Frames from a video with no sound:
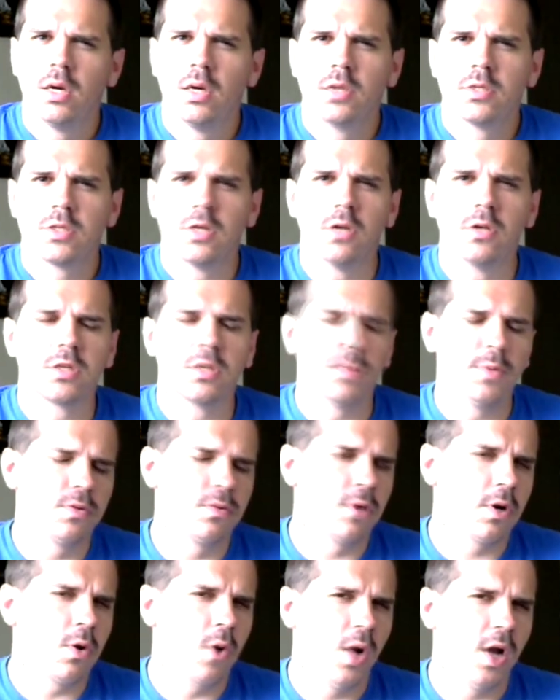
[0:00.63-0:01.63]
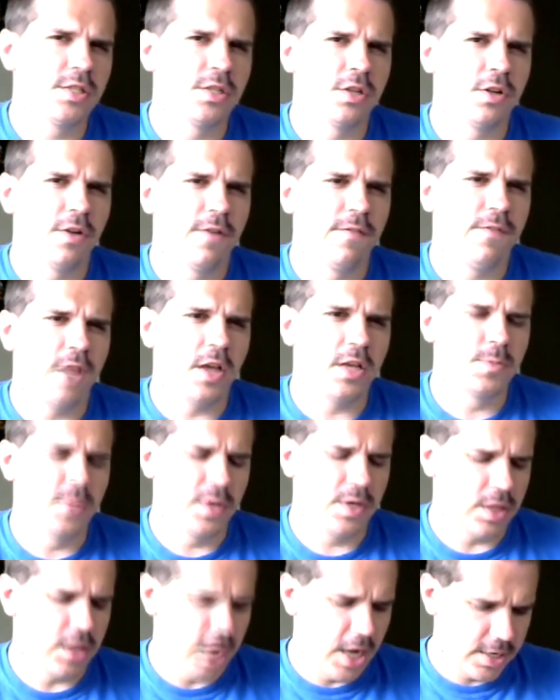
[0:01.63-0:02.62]
So someone requested on
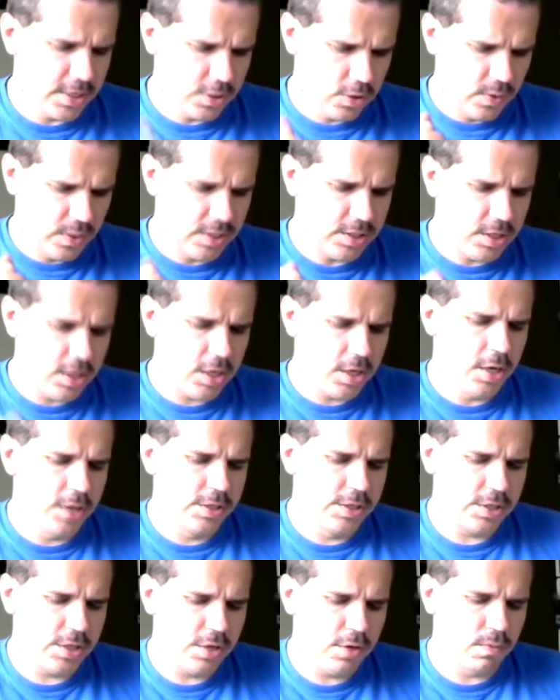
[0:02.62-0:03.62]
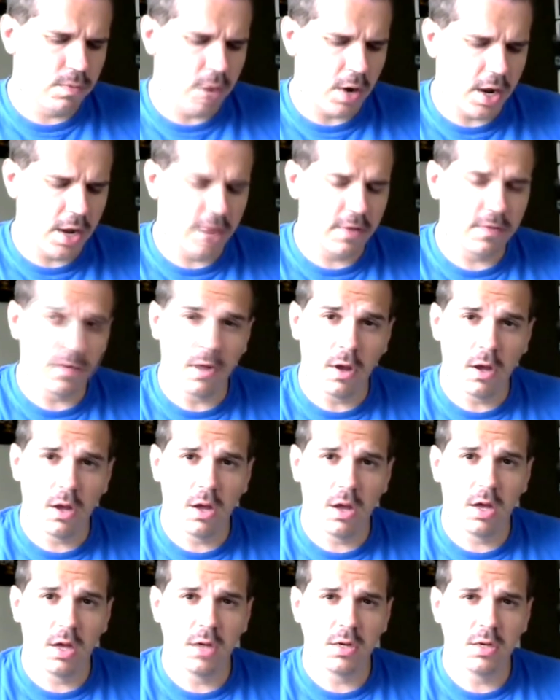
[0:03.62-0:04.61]
Facebook that I do a DLC rant
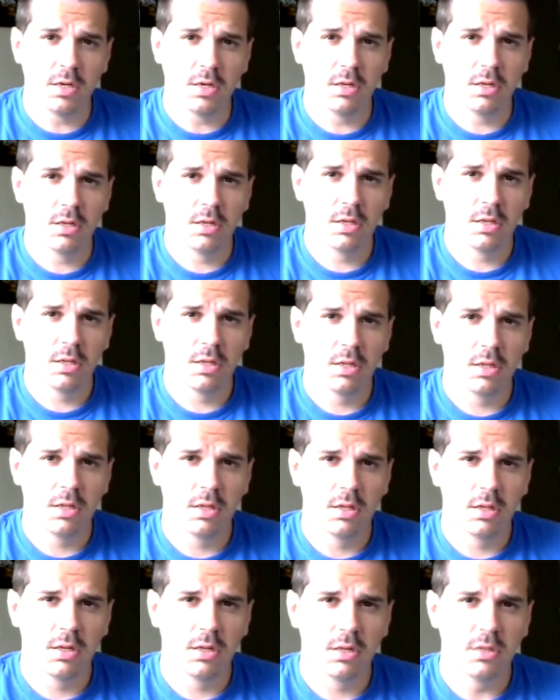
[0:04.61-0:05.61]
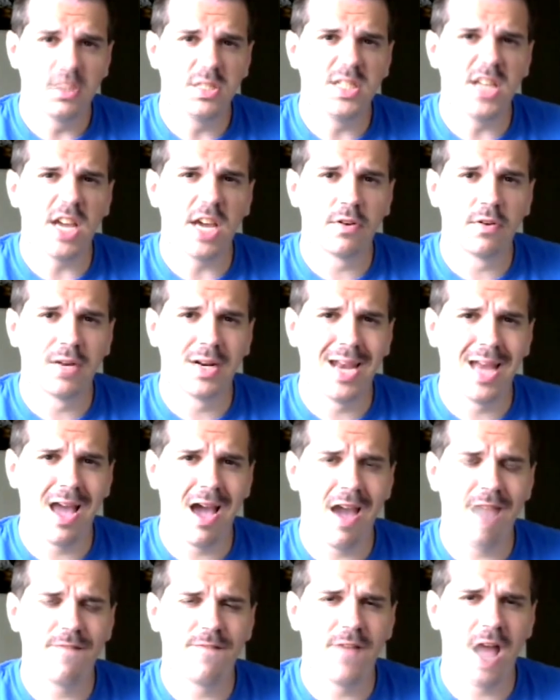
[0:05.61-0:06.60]
on Dead or
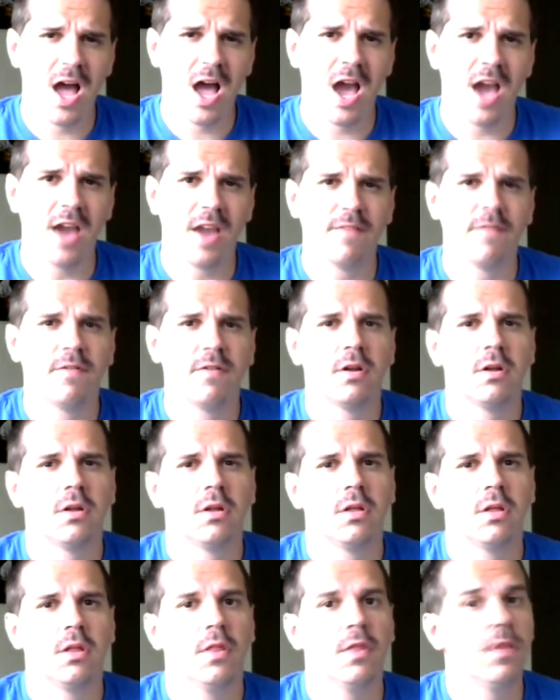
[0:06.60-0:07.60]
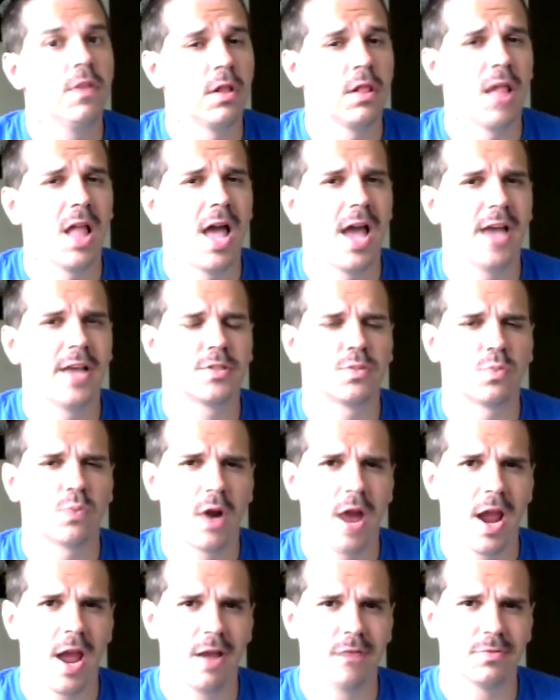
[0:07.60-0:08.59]
Alive 5, The Last
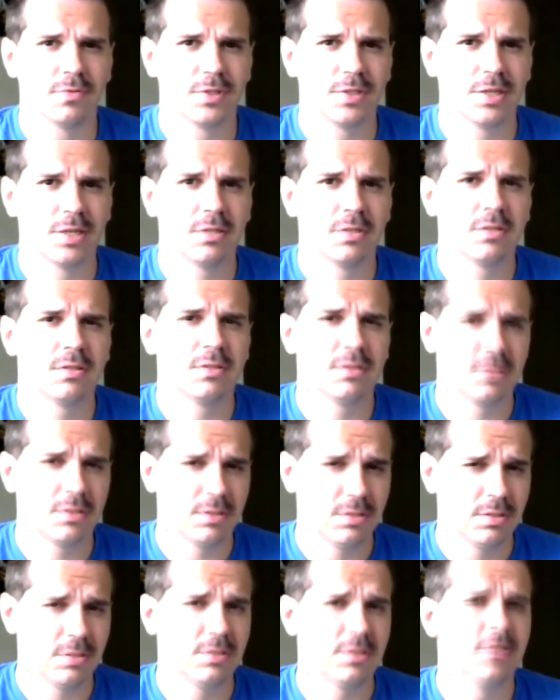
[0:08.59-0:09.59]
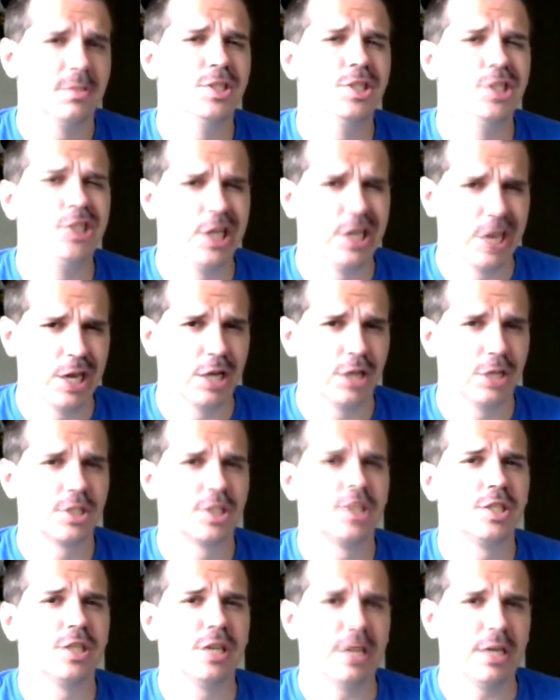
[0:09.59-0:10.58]
Round.
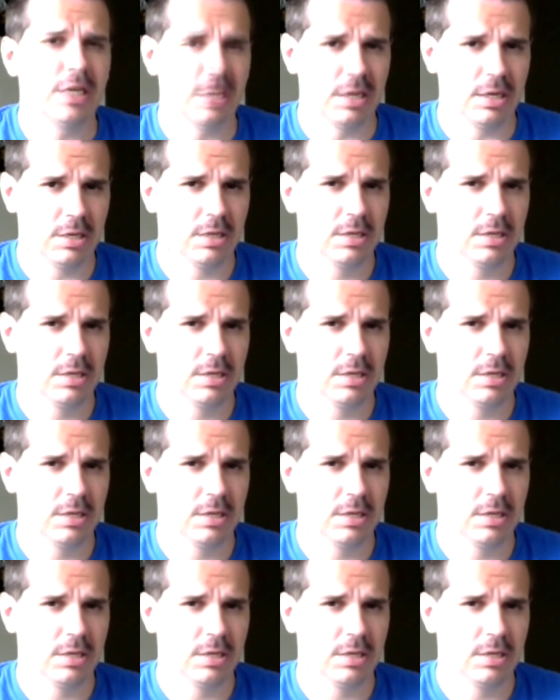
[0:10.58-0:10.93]
DLC.